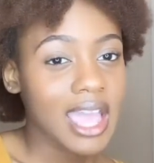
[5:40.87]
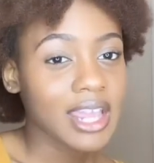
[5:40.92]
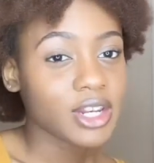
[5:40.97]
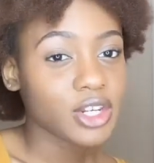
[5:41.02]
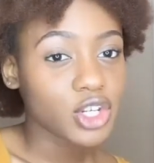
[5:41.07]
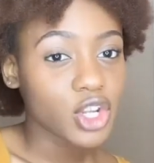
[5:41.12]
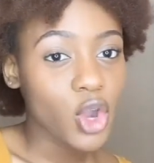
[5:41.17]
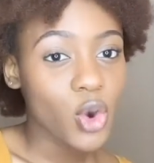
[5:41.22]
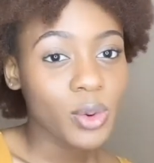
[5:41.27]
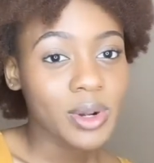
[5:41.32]

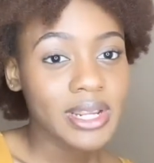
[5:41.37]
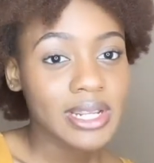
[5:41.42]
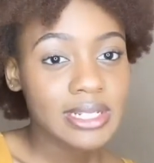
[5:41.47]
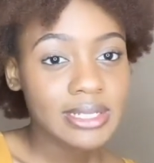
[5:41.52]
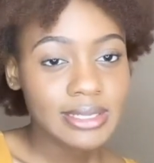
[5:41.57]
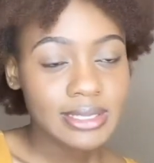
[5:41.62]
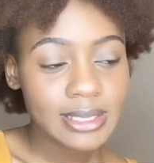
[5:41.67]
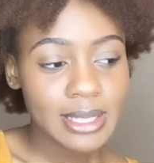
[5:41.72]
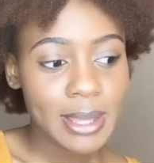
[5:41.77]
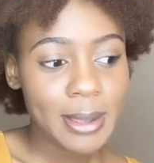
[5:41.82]

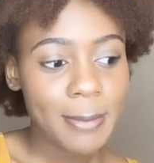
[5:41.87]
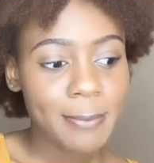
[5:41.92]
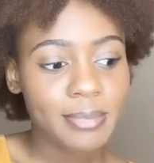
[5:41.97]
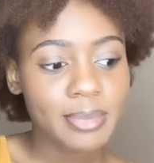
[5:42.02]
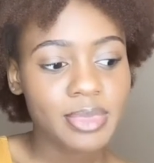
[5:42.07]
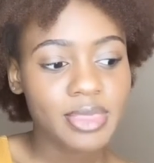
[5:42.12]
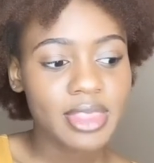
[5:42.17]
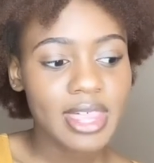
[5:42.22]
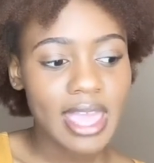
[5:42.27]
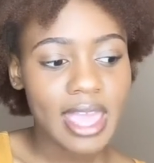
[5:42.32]
notice
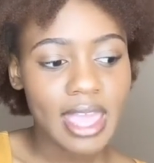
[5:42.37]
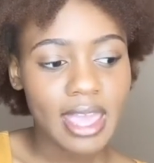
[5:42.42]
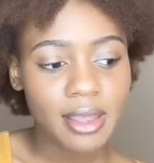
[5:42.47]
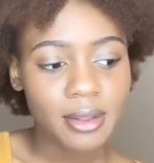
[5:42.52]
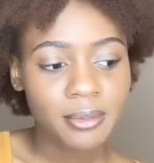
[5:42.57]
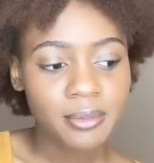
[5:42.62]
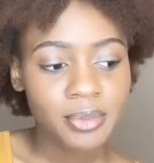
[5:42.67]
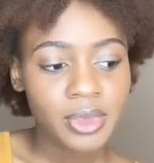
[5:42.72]
that